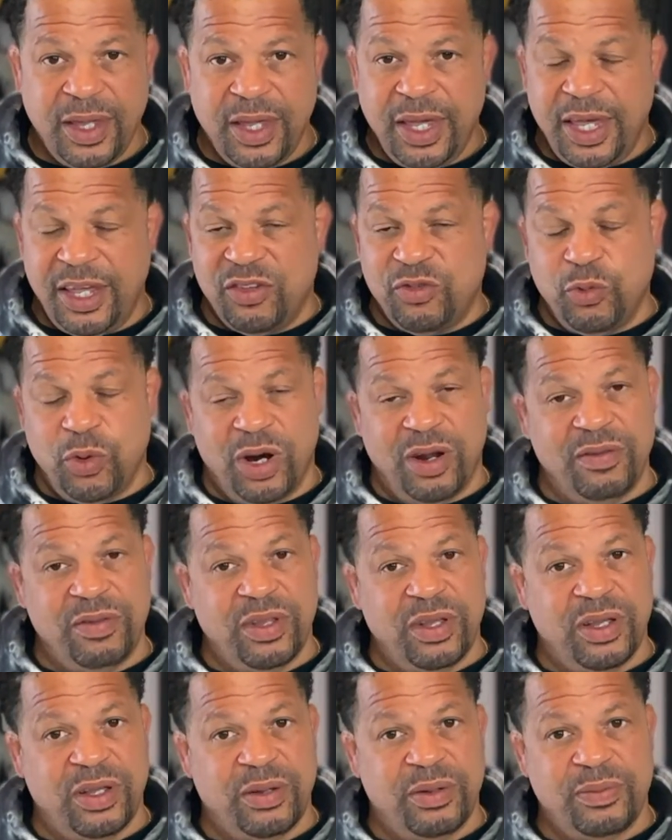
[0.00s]
It's one of
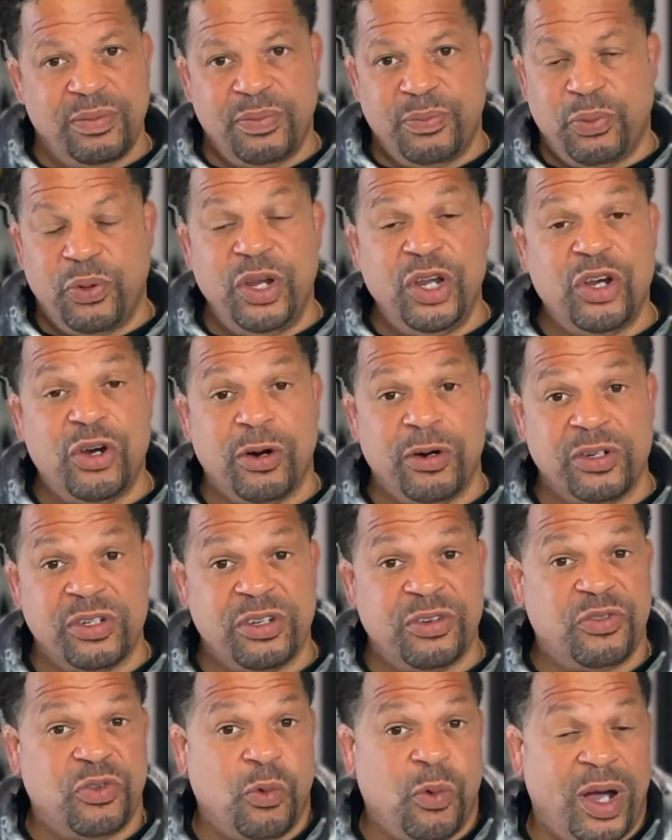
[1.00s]
the precursors
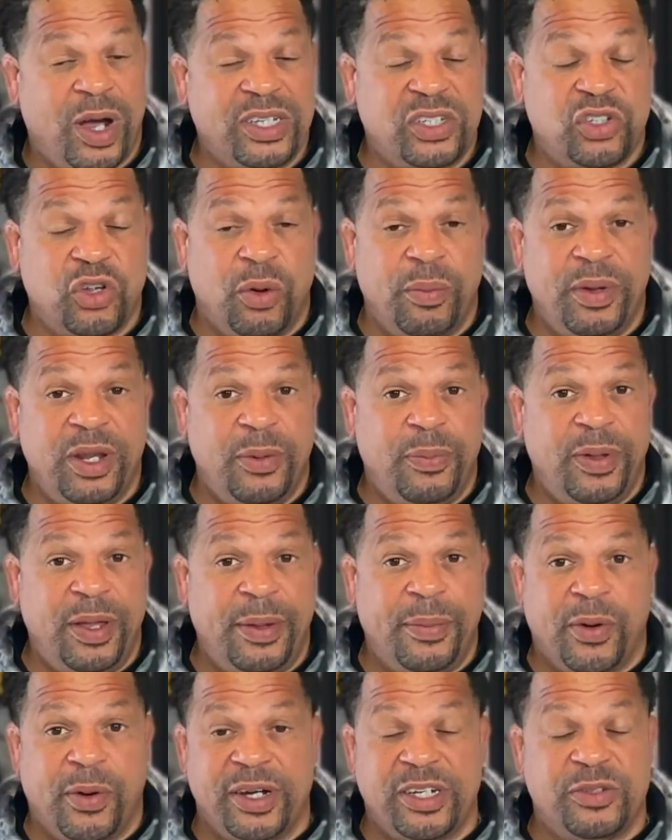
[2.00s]
for why so many
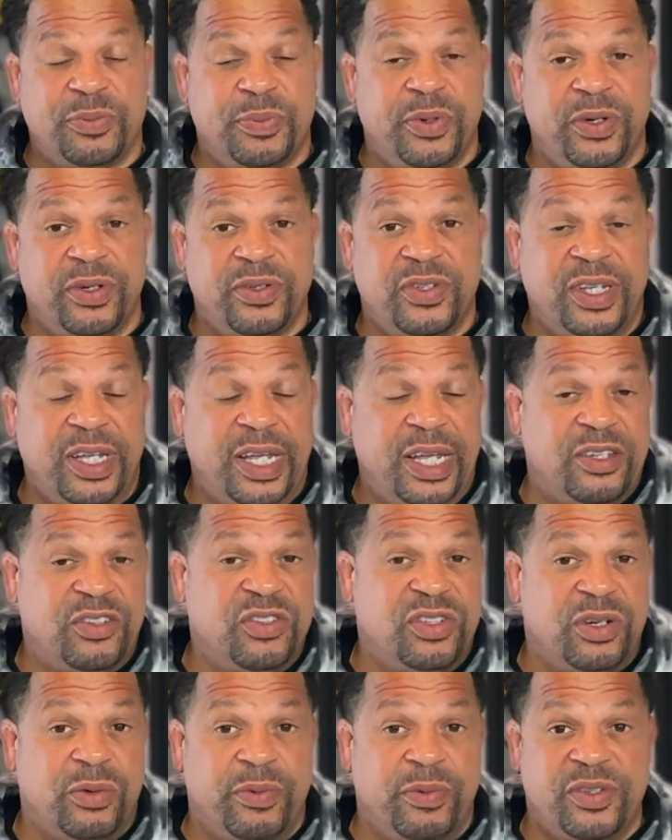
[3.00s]
people are experiencing
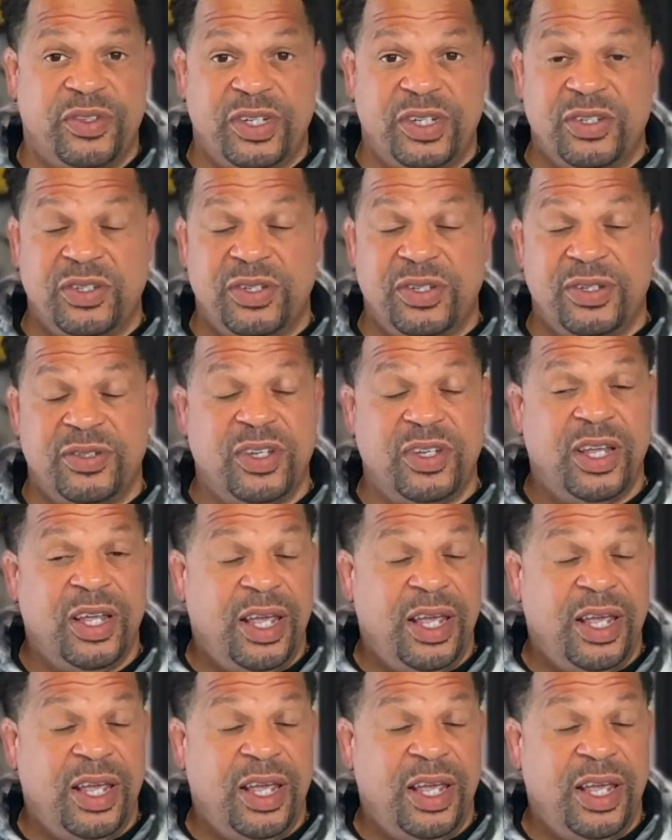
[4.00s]
insulin resistance